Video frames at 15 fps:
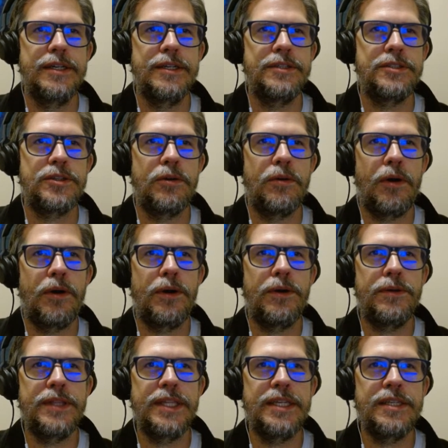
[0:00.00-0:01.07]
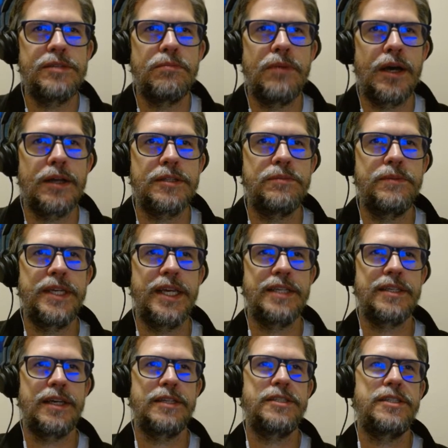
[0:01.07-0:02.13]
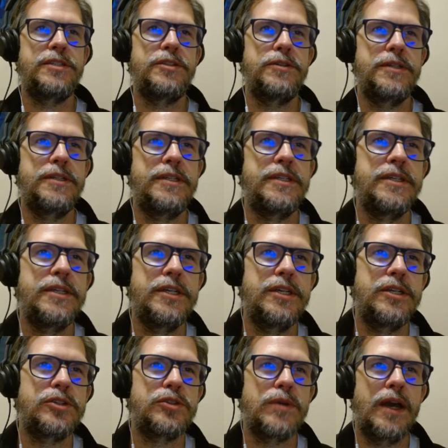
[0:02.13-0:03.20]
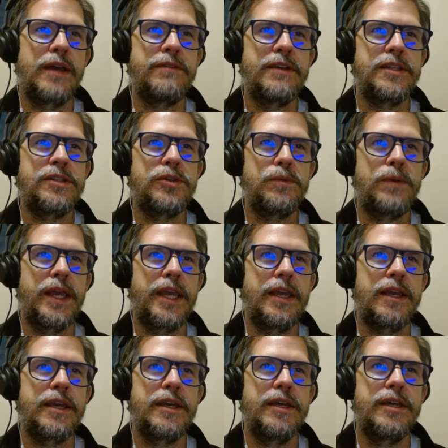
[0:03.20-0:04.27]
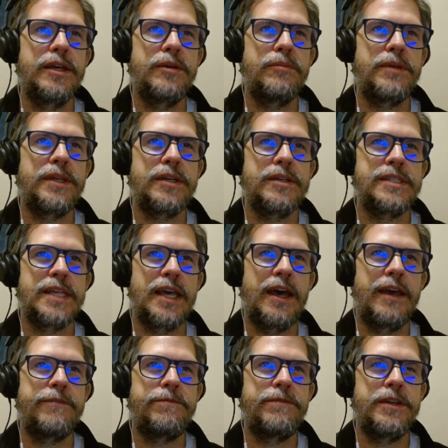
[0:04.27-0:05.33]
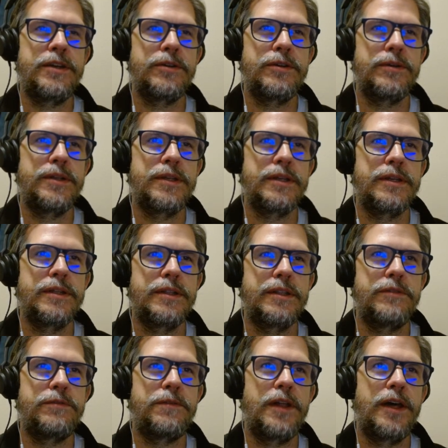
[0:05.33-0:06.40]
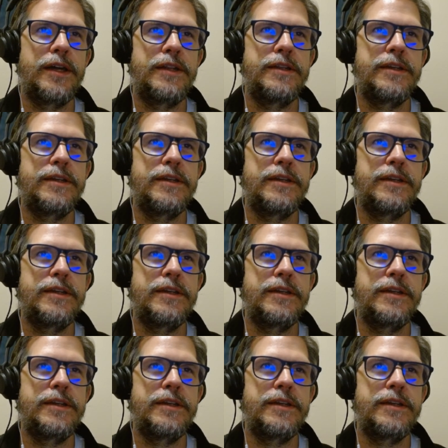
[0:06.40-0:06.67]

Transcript: So all these mocked me as I stood, striving to wake, because I feared the flood.